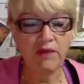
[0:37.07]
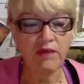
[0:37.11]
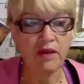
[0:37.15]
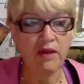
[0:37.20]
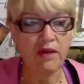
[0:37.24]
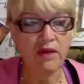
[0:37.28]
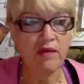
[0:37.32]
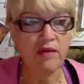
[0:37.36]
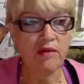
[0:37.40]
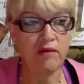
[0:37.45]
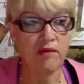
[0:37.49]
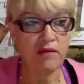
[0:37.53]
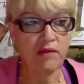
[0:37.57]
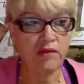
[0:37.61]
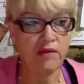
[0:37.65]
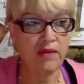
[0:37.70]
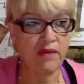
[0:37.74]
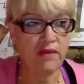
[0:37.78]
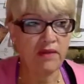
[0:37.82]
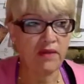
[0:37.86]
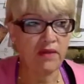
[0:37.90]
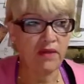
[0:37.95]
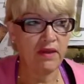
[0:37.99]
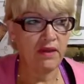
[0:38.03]
I don't
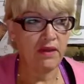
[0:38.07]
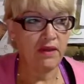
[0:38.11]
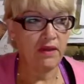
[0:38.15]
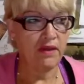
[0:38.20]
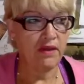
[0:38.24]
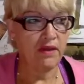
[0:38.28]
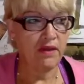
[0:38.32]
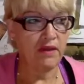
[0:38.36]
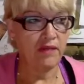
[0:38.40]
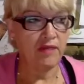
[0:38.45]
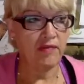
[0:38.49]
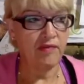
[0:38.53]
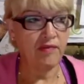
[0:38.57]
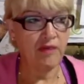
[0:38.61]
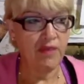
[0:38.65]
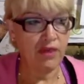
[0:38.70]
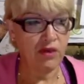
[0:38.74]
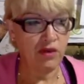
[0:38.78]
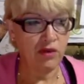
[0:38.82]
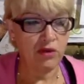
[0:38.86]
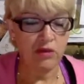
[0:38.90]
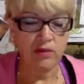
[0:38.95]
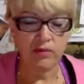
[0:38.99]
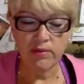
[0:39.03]
think that if they
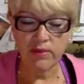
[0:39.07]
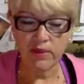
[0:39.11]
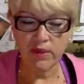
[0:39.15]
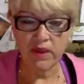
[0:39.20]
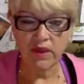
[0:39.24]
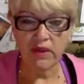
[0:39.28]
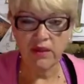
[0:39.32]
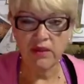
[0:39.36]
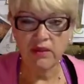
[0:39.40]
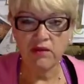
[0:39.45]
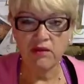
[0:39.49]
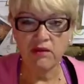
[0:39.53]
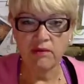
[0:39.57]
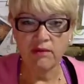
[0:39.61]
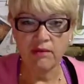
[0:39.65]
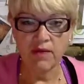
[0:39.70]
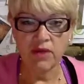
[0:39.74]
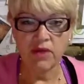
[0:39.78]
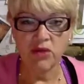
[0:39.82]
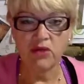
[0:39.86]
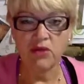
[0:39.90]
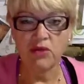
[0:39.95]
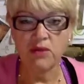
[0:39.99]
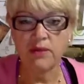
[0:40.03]
do apply to you, it
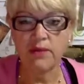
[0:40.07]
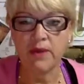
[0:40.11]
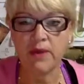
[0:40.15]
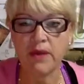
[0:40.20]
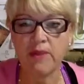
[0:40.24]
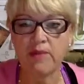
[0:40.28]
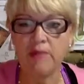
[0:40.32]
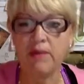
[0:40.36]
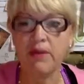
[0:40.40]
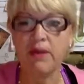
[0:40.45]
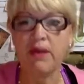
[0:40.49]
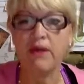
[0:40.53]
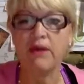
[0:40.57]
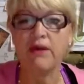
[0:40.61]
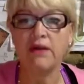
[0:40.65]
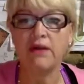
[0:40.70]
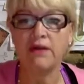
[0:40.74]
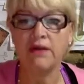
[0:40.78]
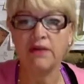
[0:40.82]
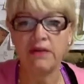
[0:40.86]
makes you a bad parent.